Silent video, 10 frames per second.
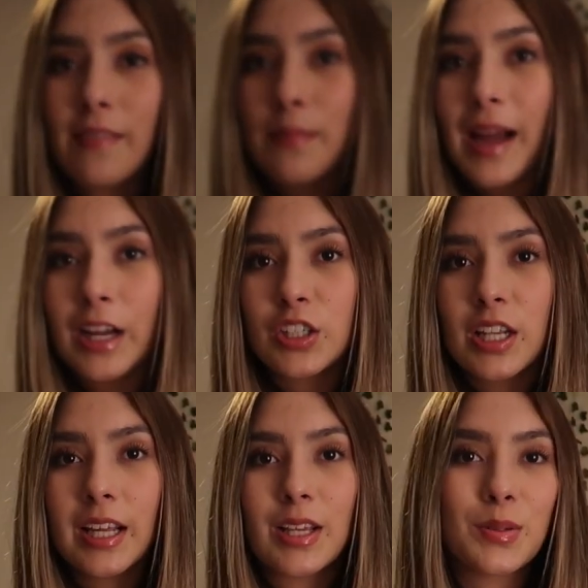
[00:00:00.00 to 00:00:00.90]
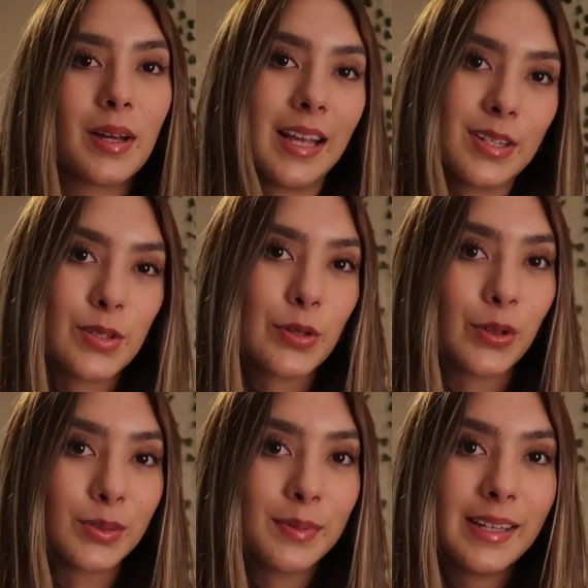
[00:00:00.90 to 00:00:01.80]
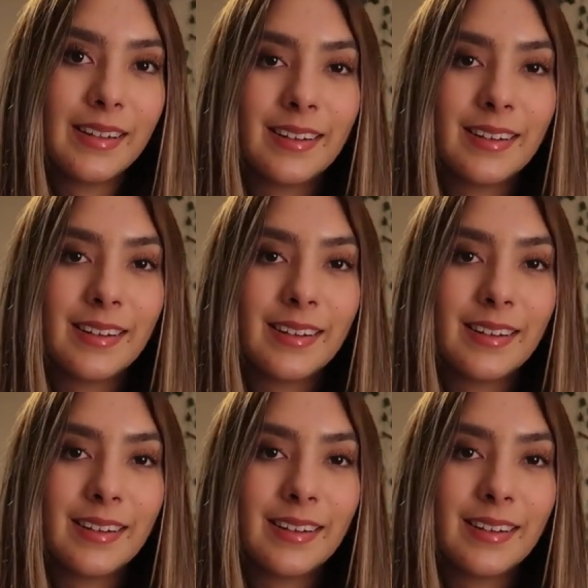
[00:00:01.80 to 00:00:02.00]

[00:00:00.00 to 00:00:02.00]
of the packaging is what has sold me.